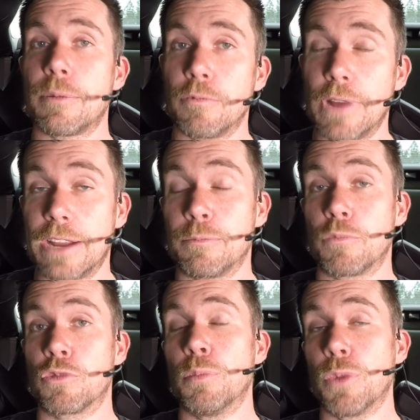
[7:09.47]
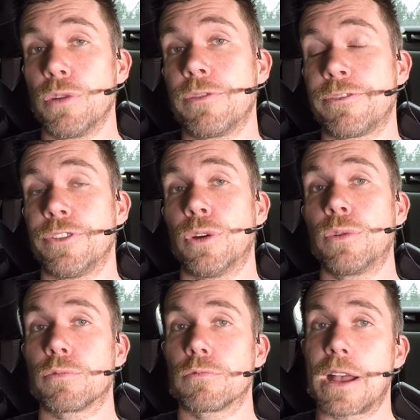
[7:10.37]
remove
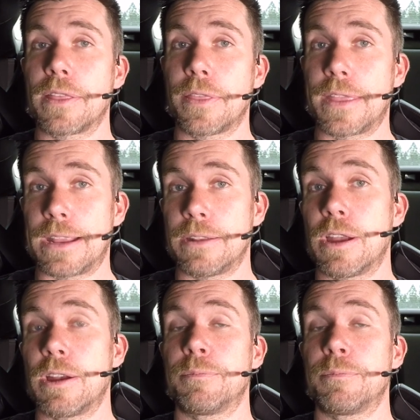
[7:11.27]
fuel rather than